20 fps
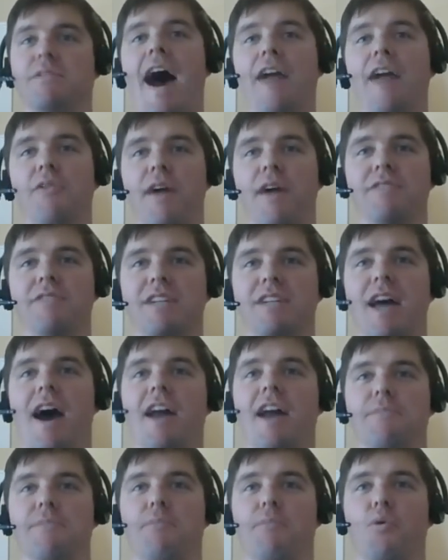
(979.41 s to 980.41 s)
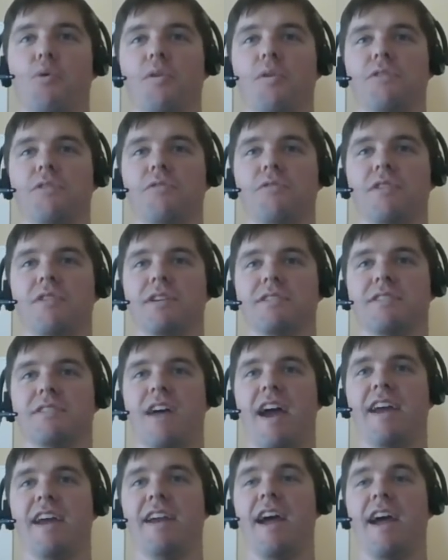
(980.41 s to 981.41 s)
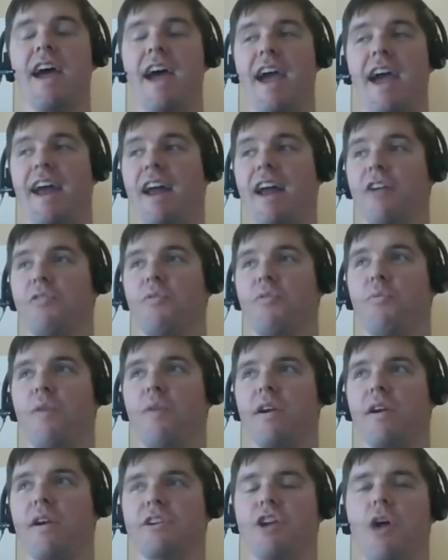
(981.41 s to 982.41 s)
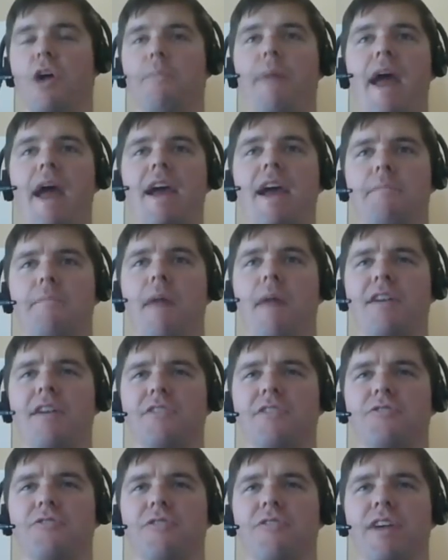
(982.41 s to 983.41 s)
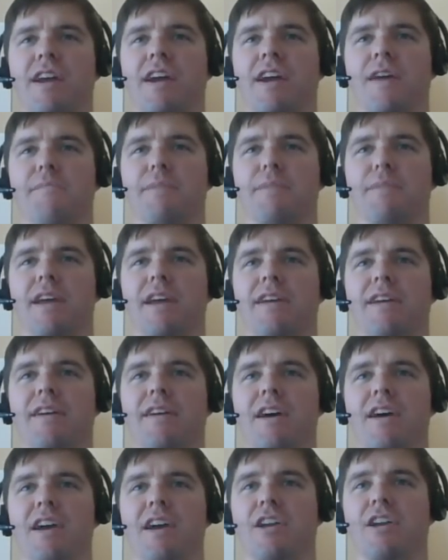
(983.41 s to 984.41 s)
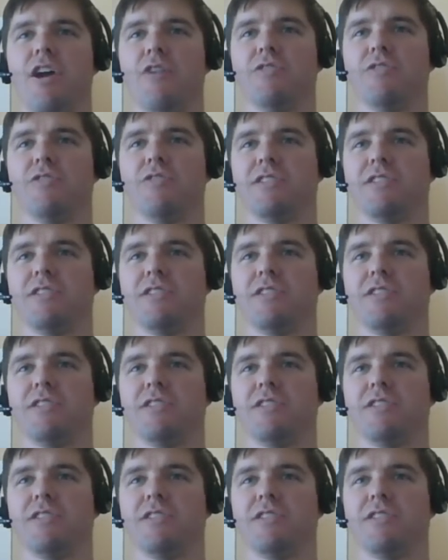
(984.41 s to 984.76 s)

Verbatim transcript: don't have the time to pour through this site, and I don't want to, you know, pay a monitoring company, you know, just